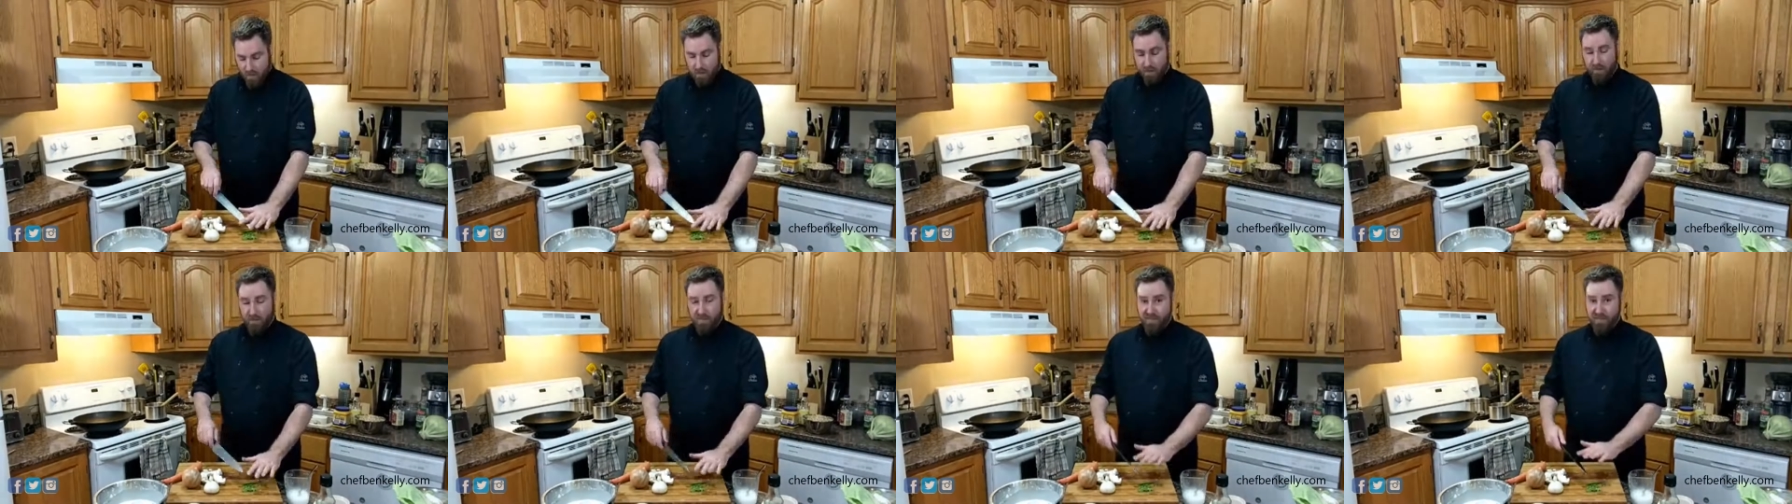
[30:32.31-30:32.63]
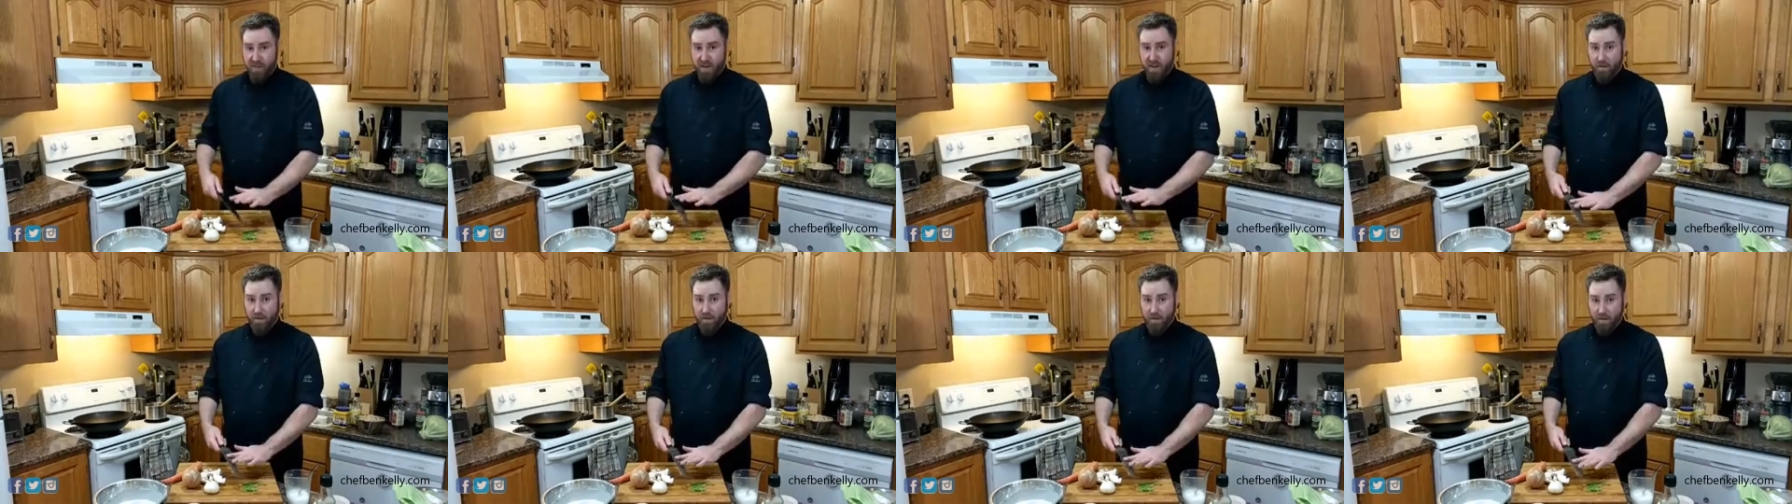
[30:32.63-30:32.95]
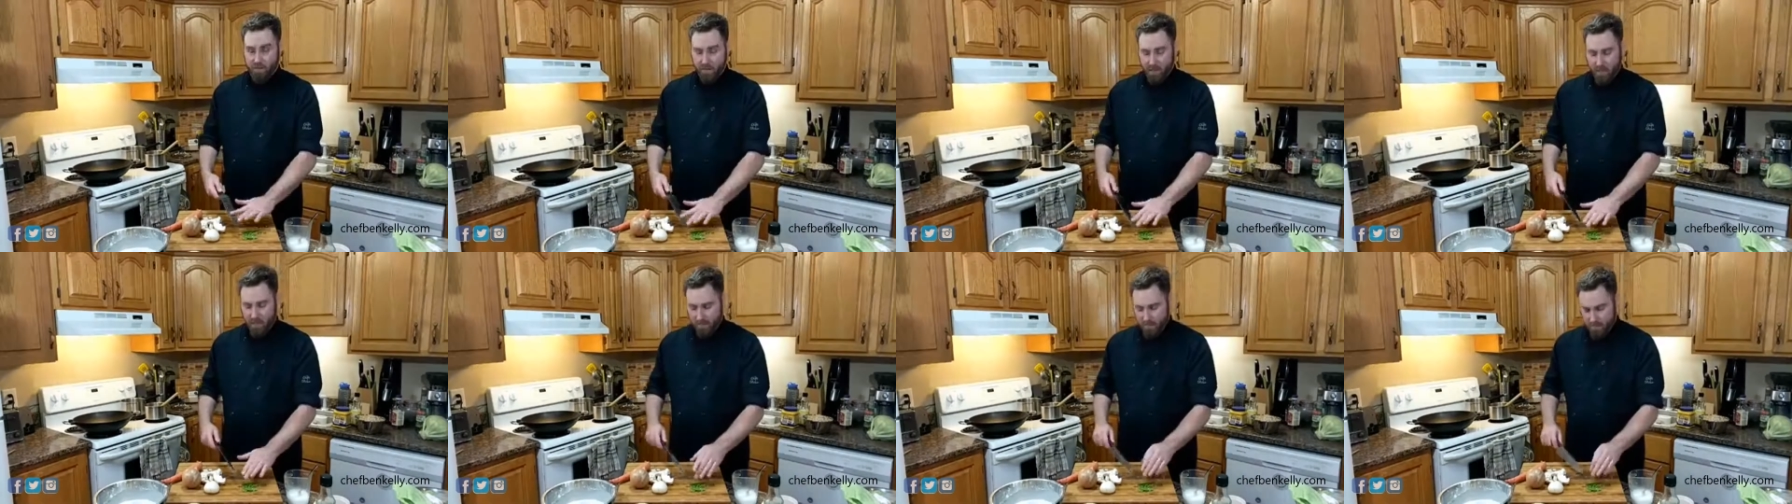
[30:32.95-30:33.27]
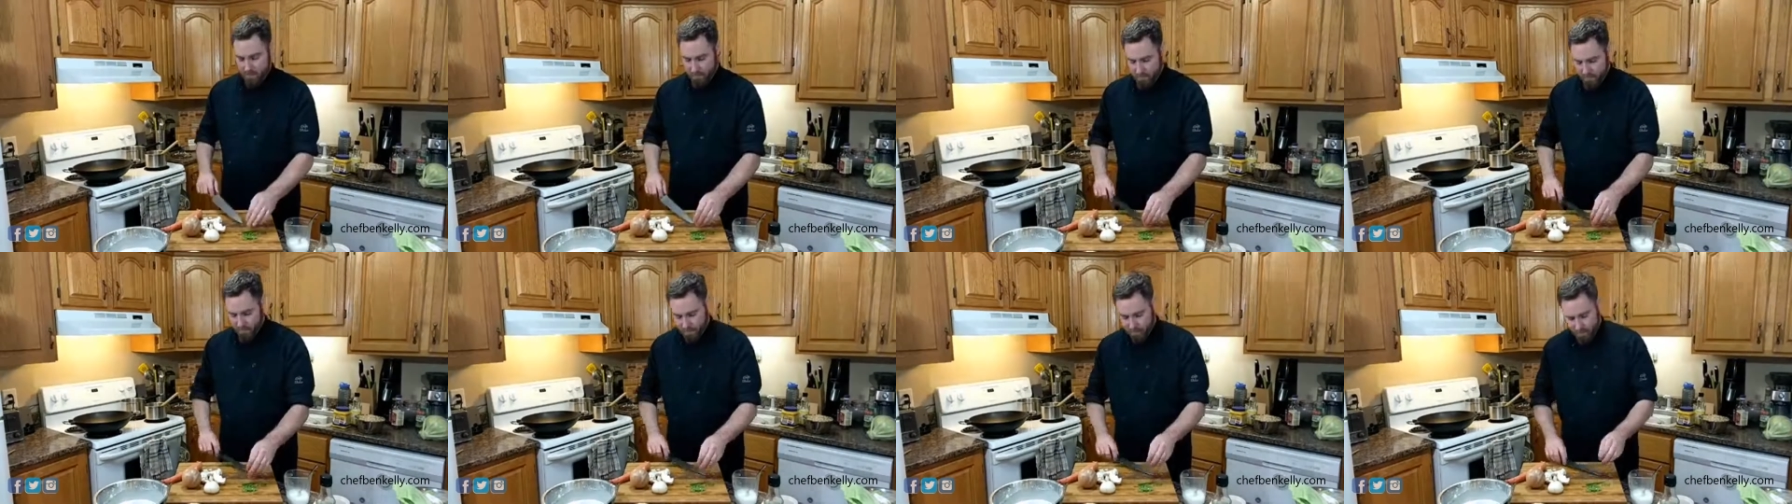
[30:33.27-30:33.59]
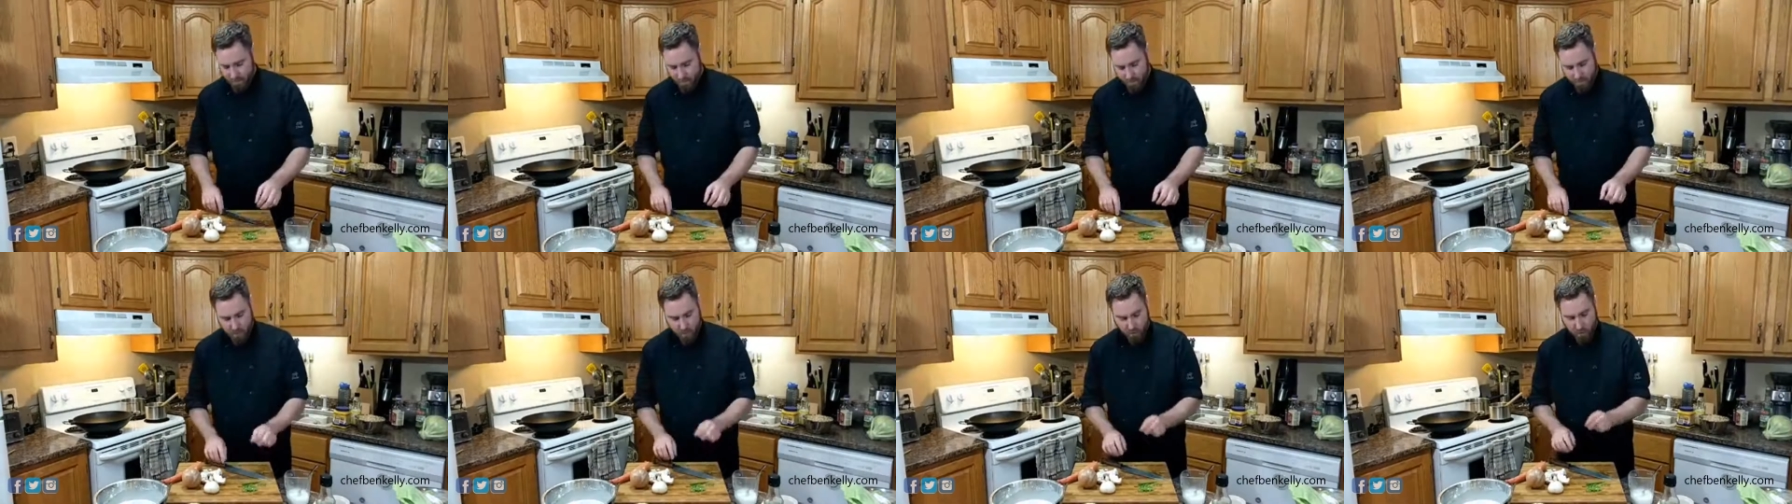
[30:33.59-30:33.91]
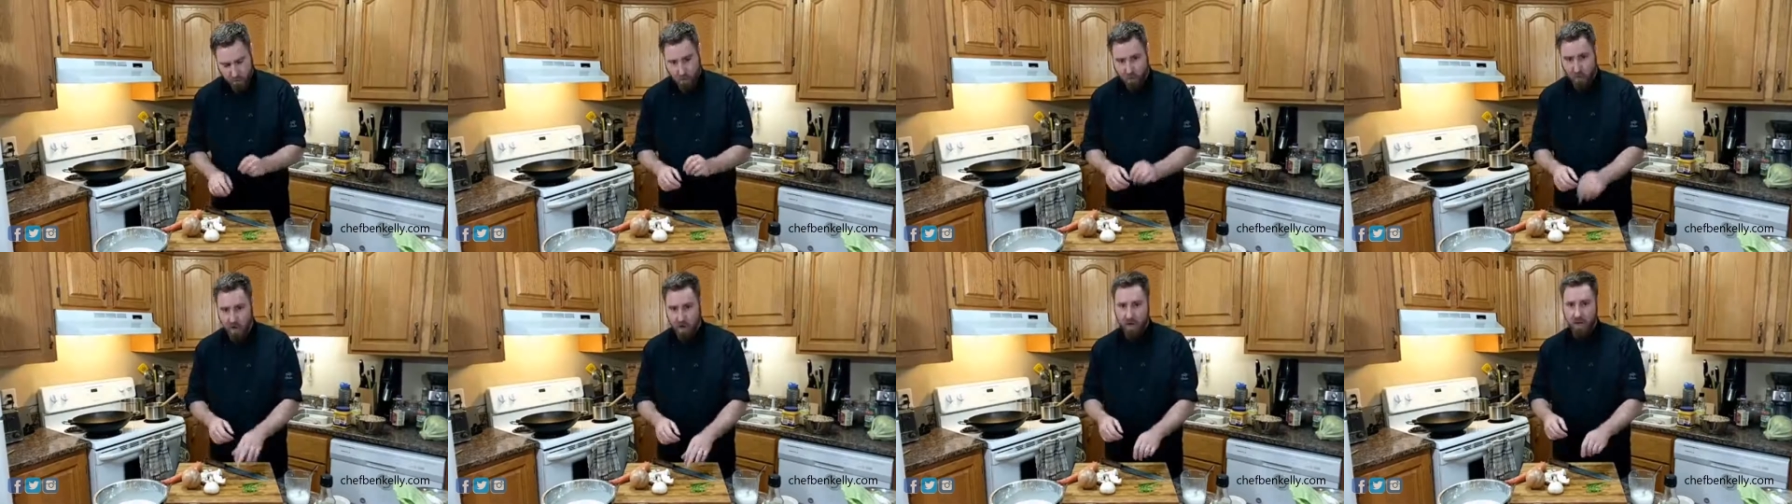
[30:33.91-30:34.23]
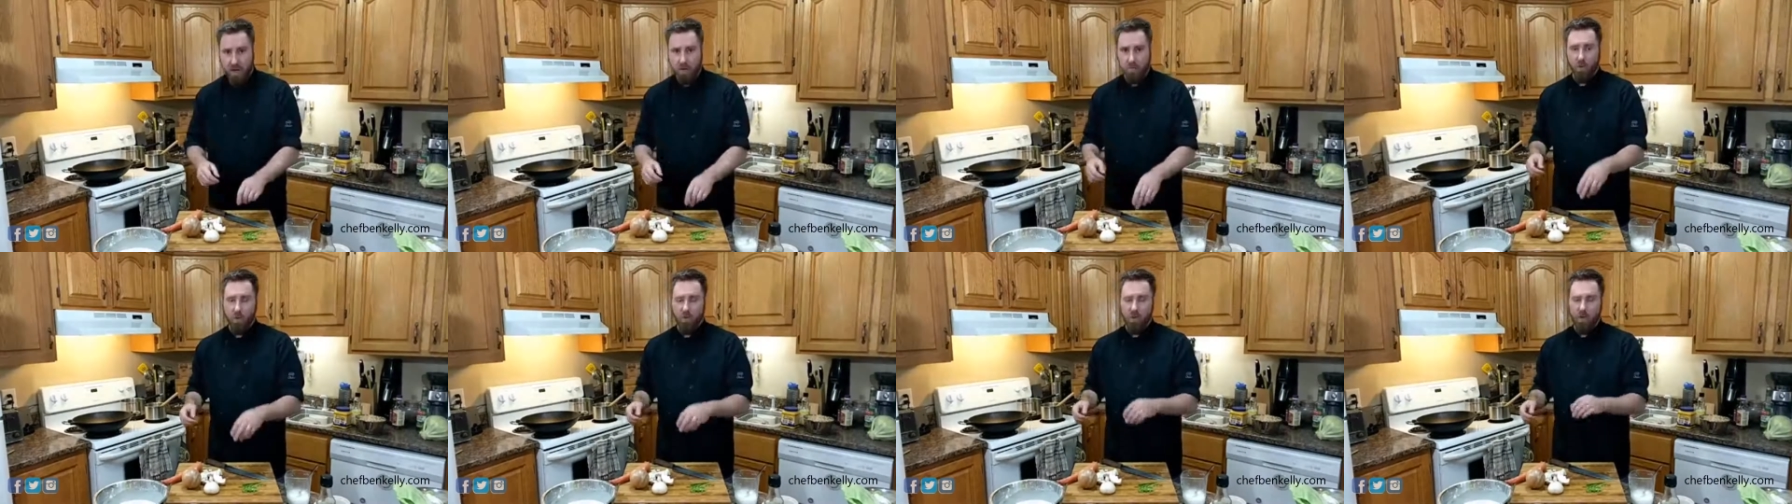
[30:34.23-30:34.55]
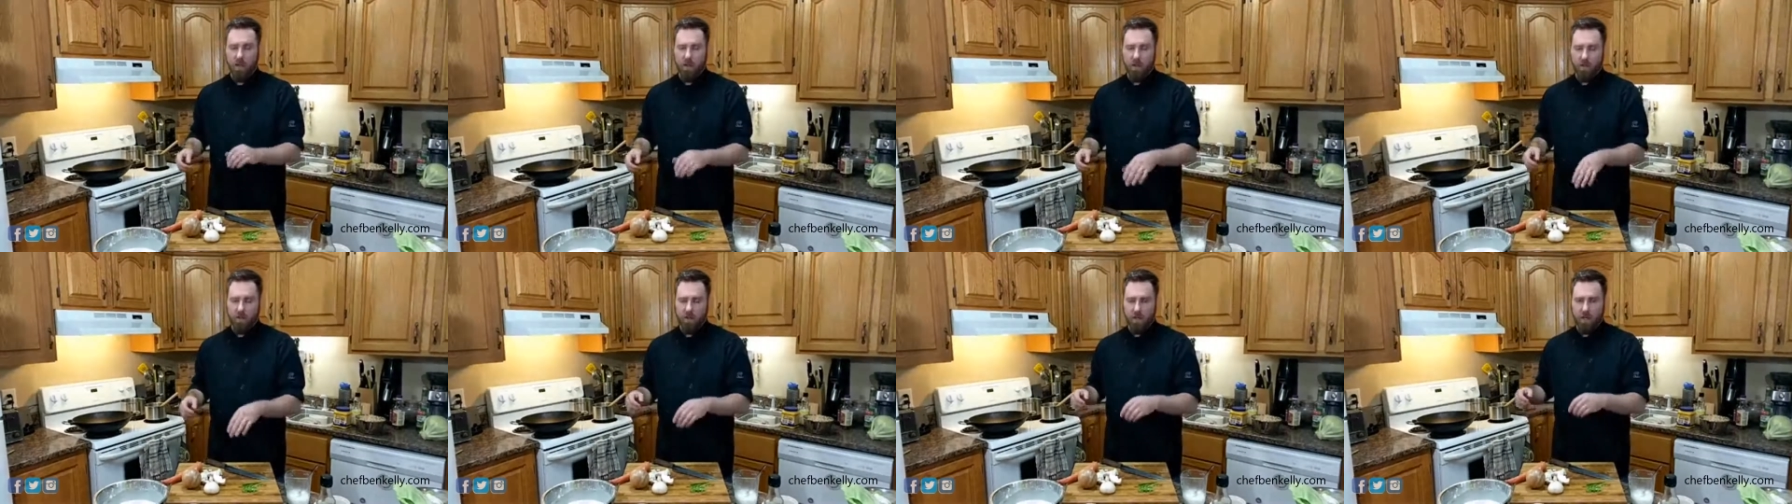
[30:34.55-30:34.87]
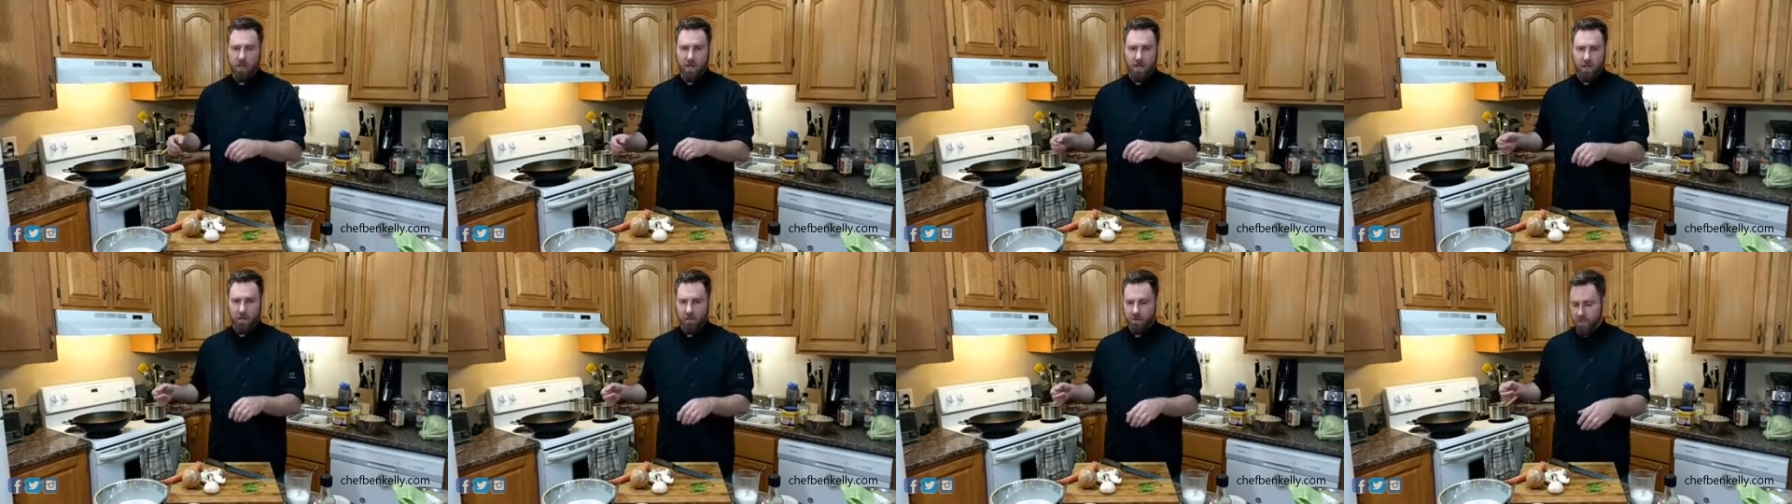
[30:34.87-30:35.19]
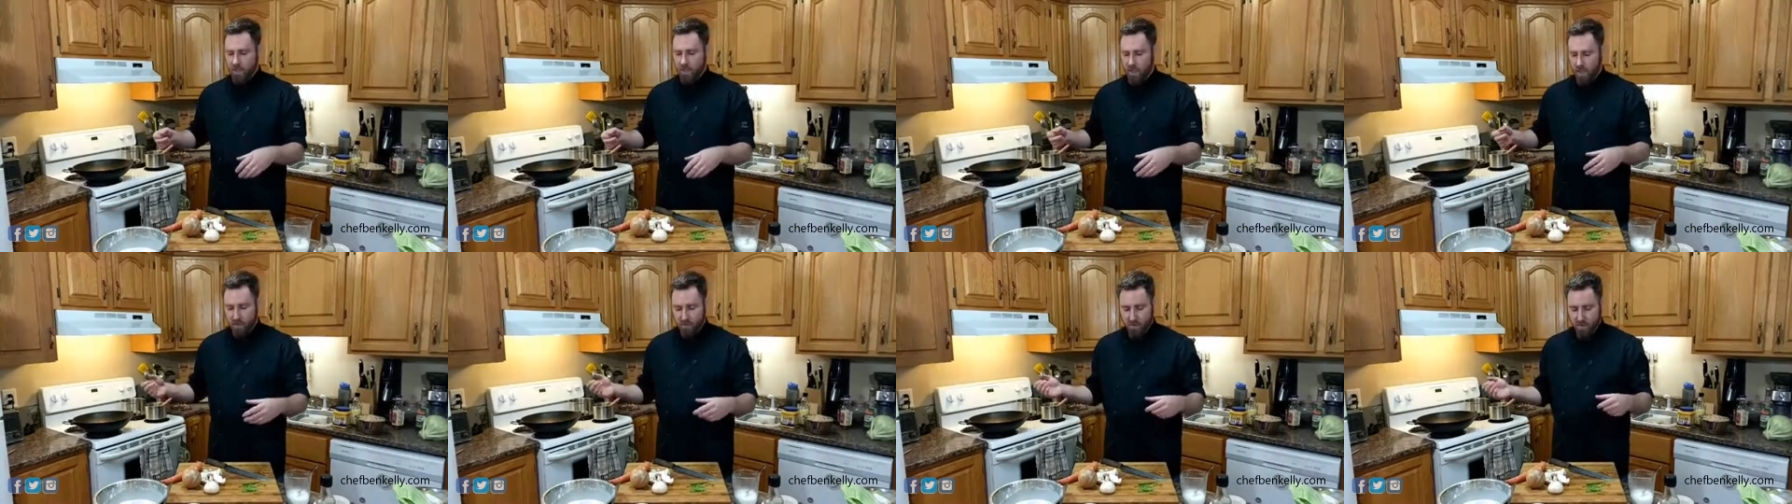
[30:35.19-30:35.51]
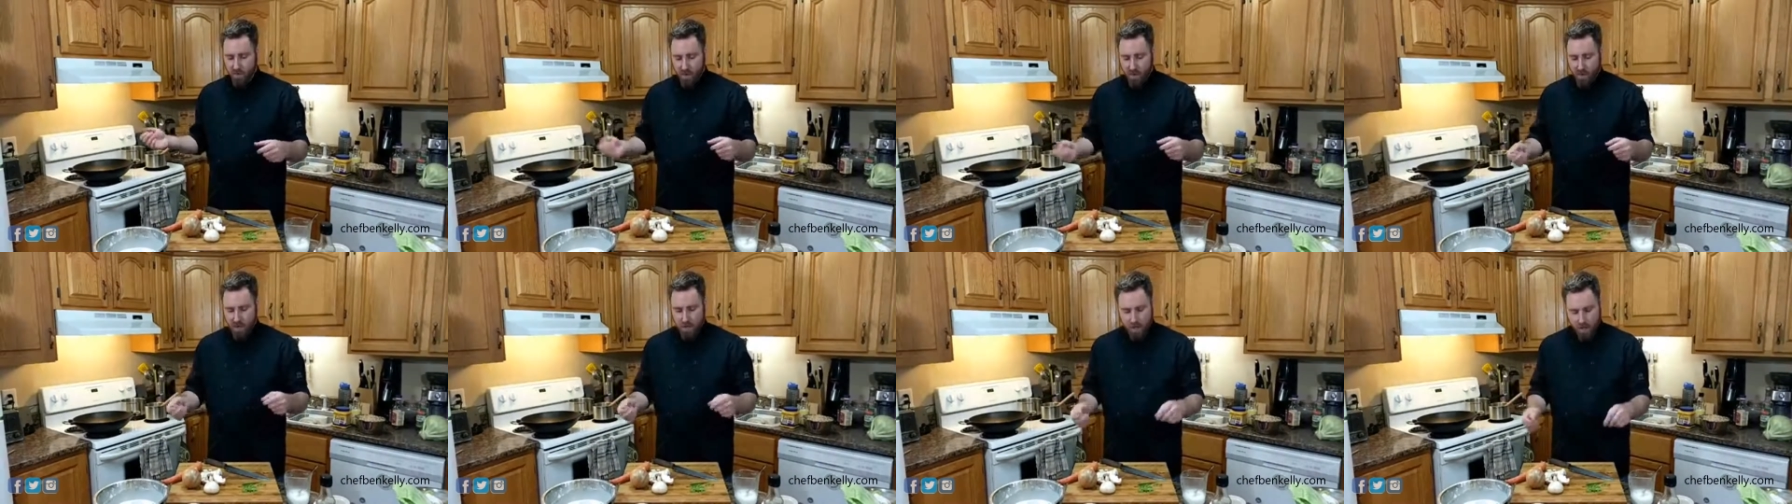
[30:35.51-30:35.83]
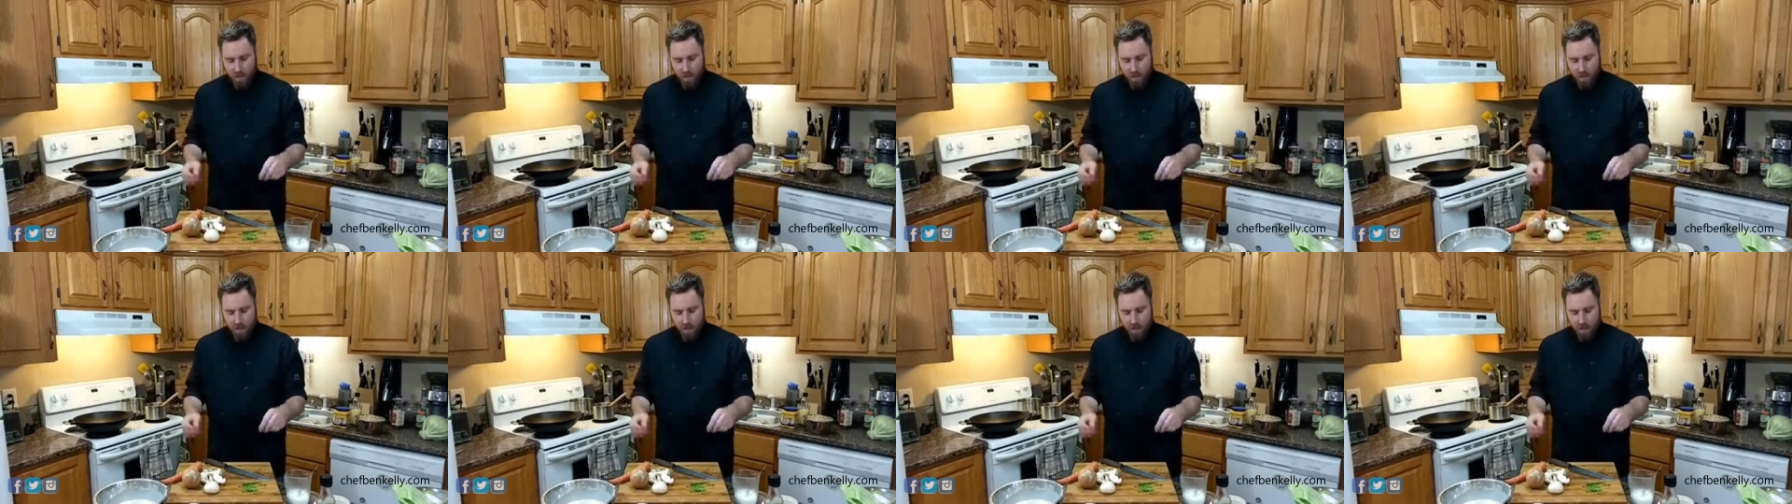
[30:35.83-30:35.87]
Like very slim. You're way more likely to cut yourself